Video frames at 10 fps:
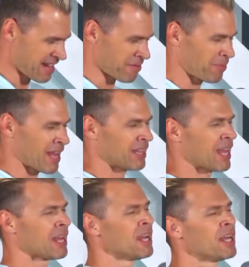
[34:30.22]
I never
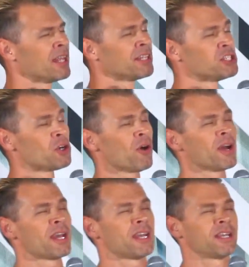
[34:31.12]
planned that.
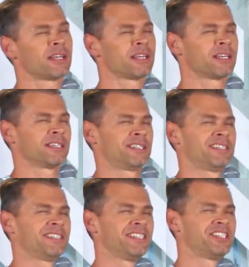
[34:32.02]
Joy
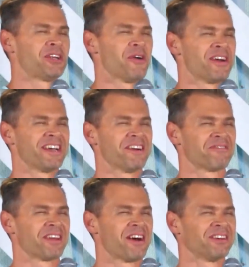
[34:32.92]
Joy
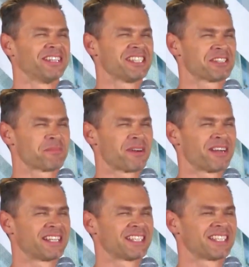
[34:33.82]
of the Holy
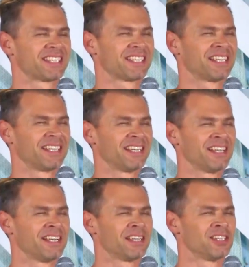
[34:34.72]
Spirit.
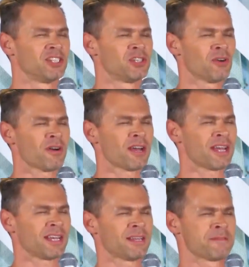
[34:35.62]

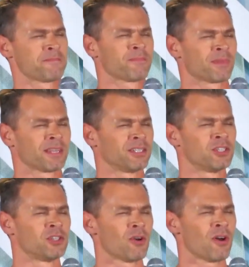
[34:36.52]
Joy.
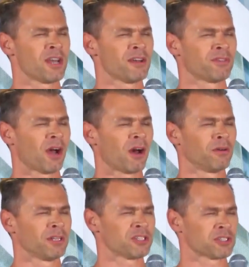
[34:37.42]
Joy of the
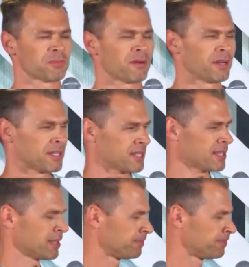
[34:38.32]
Holy Spirit.